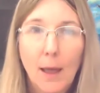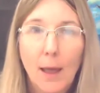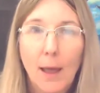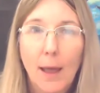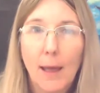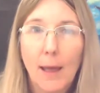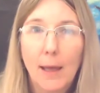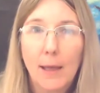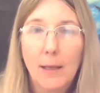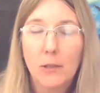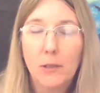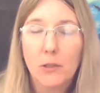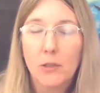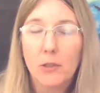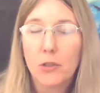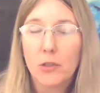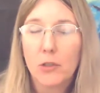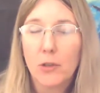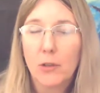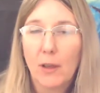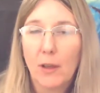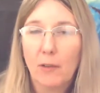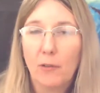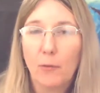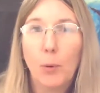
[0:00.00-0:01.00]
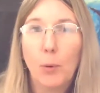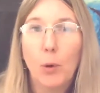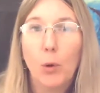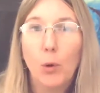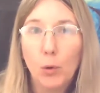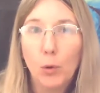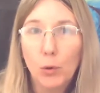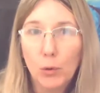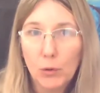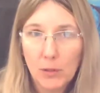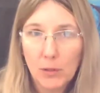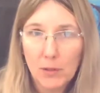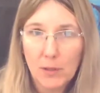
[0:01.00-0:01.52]
And they've
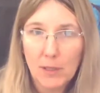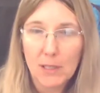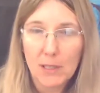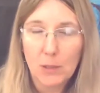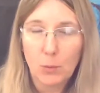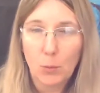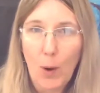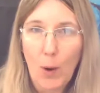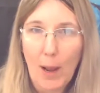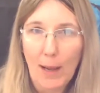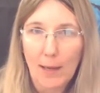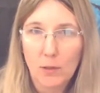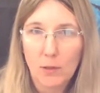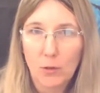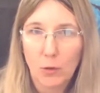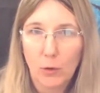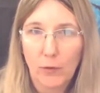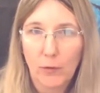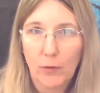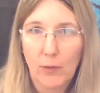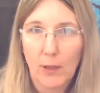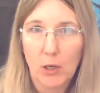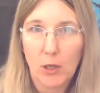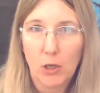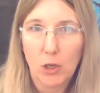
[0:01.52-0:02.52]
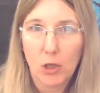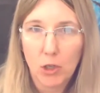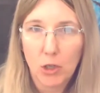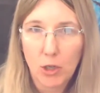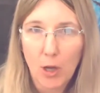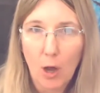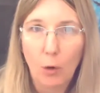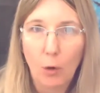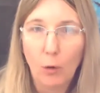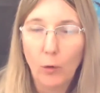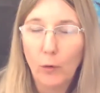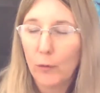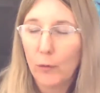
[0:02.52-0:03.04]
pulled this wax off their
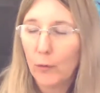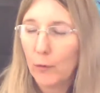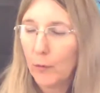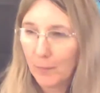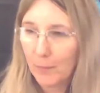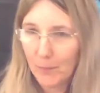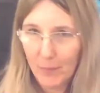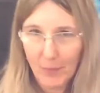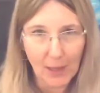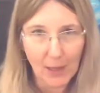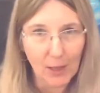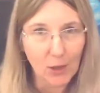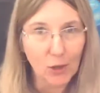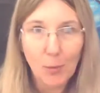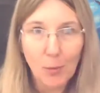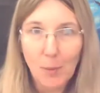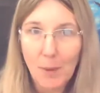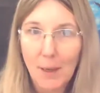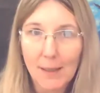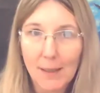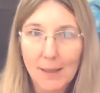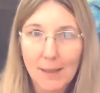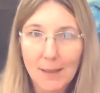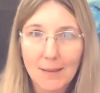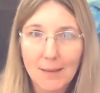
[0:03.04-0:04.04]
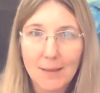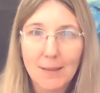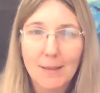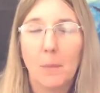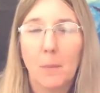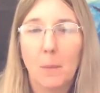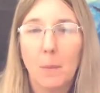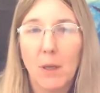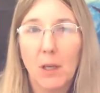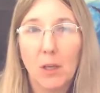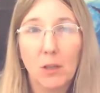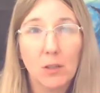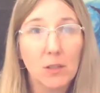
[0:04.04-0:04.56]
shelf, thank you Bunnings,
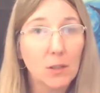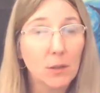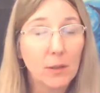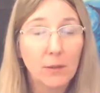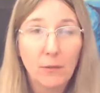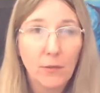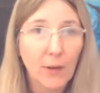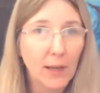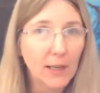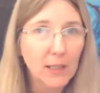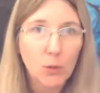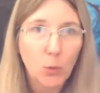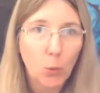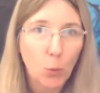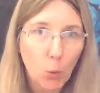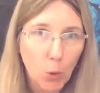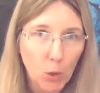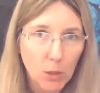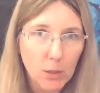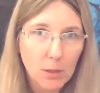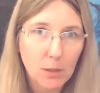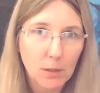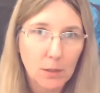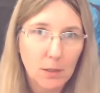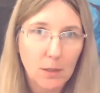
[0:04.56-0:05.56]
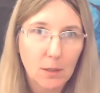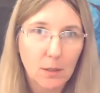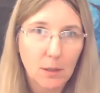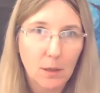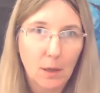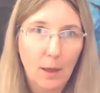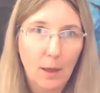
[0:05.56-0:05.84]
because in fact it wasn't